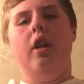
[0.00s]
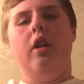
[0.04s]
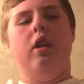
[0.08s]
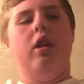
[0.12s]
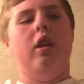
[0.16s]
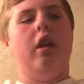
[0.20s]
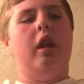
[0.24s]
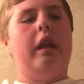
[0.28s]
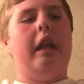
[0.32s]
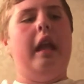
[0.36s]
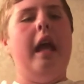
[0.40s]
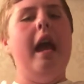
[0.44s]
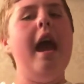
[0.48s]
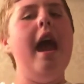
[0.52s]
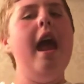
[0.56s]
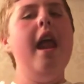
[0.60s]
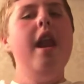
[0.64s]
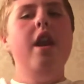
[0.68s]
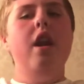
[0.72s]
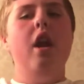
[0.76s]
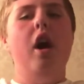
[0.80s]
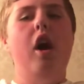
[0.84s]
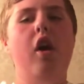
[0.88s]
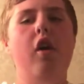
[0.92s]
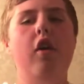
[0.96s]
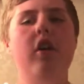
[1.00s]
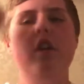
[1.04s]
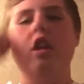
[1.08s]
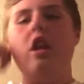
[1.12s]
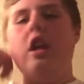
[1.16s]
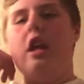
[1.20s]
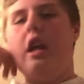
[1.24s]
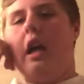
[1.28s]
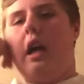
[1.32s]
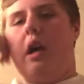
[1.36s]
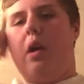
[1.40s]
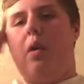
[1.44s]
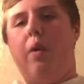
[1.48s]
The
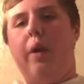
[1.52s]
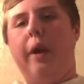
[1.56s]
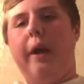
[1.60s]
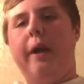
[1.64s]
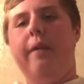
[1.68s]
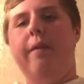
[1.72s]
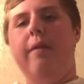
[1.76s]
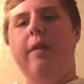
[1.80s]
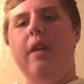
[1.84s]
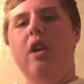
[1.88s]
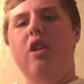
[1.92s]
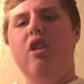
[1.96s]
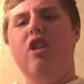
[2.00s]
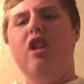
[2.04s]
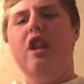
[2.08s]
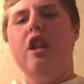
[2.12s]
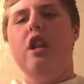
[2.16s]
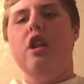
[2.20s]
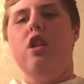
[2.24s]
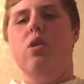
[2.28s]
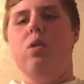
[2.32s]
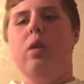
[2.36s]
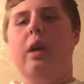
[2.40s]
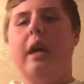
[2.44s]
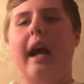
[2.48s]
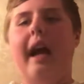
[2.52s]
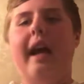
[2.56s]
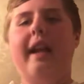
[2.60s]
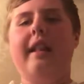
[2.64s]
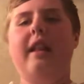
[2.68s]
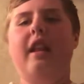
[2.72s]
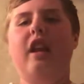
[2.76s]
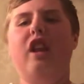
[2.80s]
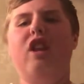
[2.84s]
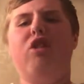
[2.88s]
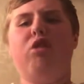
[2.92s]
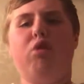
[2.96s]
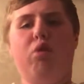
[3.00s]
technology of quick fusing, you got
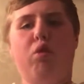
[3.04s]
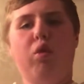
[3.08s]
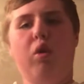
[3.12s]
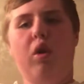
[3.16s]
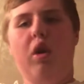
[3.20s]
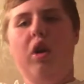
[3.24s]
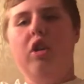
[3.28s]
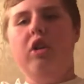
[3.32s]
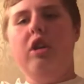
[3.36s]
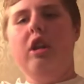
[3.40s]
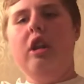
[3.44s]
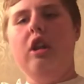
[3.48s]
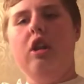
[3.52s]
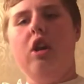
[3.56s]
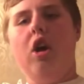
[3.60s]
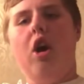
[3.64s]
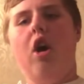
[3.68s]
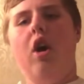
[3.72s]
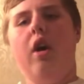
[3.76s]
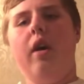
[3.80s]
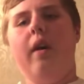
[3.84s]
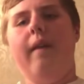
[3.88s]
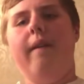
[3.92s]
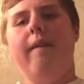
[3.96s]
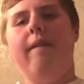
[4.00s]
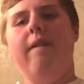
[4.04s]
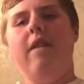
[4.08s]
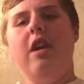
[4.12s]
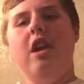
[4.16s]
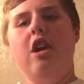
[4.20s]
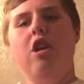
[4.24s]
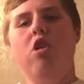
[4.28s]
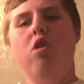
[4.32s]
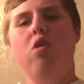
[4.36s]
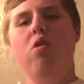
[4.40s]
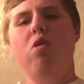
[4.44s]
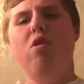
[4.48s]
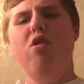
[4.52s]
this really long
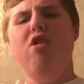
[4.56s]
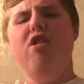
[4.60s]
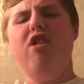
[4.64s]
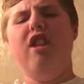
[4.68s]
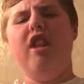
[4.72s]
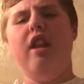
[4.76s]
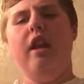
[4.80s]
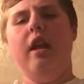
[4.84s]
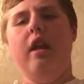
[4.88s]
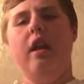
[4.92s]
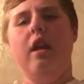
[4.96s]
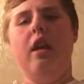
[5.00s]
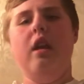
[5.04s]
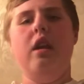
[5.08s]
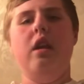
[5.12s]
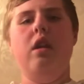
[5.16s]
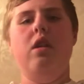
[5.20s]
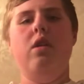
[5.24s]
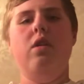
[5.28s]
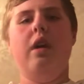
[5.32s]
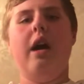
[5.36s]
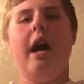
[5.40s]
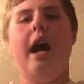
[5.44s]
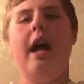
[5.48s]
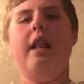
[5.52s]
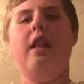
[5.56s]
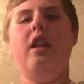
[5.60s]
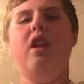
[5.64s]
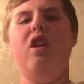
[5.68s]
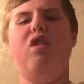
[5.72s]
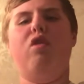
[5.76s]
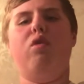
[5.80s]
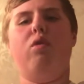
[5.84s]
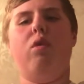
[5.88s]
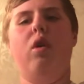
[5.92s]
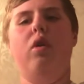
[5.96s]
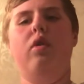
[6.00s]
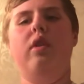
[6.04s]
fuse. You got this
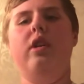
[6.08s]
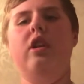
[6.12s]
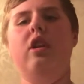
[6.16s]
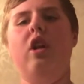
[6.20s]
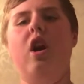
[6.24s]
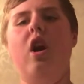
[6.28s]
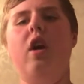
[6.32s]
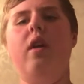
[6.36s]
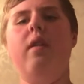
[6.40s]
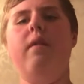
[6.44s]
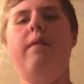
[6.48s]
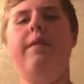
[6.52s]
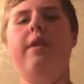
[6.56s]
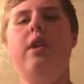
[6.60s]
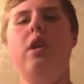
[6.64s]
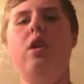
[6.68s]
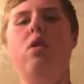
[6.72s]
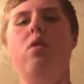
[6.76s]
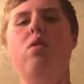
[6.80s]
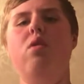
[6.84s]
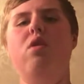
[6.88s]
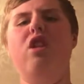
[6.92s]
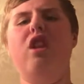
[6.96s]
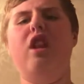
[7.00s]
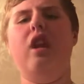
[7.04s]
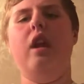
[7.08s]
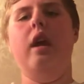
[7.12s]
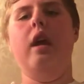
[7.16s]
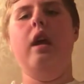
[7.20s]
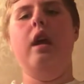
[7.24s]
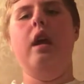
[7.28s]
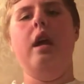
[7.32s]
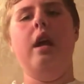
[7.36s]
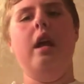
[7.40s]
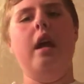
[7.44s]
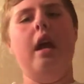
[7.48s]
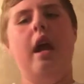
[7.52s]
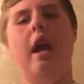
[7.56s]
really long fuse.
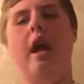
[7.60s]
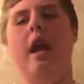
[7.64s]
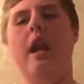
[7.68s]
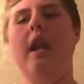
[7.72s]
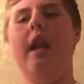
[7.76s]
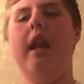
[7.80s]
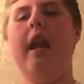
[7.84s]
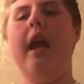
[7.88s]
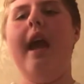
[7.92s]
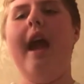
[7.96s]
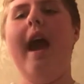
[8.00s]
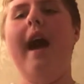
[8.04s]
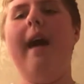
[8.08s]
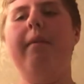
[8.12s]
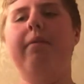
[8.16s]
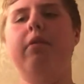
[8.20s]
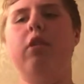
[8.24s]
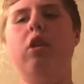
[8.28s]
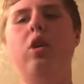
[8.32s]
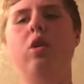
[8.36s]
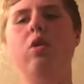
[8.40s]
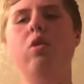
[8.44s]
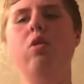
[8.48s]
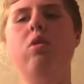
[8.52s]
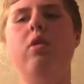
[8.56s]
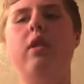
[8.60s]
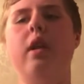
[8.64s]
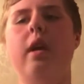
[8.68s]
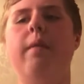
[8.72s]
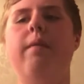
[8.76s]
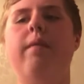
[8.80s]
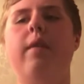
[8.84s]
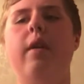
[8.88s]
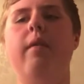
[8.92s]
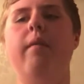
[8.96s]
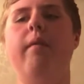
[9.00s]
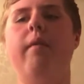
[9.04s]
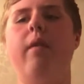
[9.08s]
They have two
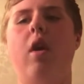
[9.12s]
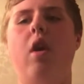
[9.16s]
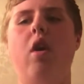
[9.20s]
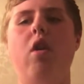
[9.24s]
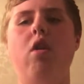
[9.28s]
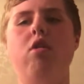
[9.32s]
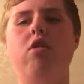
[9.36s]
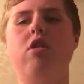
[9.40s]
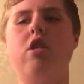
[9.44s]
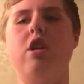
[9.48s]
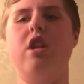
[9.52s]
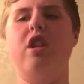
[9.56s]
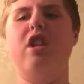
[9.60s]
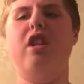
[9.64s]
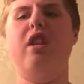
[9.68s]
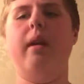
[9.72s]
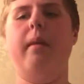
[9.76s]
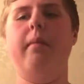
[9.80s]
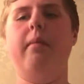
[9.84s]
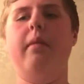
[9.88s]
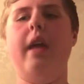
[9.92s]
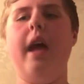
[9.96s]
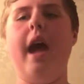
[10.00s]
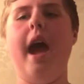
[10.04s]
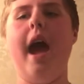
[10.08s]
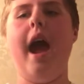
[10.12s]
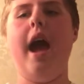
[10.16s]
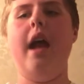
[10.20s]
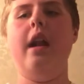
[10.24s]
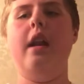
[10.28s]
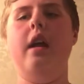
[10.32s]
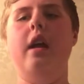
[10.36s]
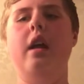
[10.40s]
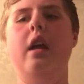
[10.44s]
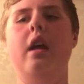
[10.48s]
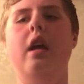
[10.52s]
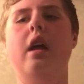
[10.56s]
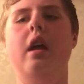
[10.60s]
different versions of that.
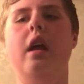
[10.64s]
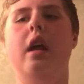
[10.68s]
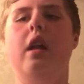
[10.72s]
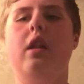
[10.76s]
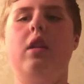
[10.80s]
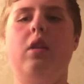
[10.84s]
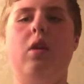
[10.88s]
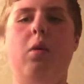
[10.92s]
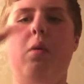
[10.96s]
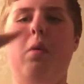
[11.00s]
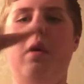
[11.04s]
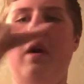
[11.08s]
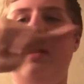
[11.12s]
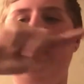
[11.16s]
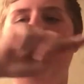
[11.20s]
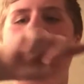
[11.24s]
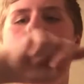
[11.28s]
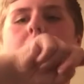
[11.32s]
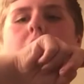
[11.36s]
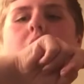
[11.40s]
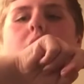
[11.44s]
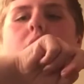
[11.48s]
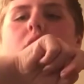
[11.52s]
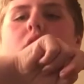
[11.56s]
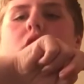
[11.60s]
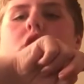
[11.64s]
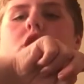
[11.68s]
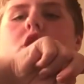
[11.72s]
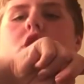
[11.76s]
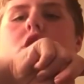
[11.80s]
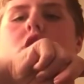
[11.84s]
The one that goes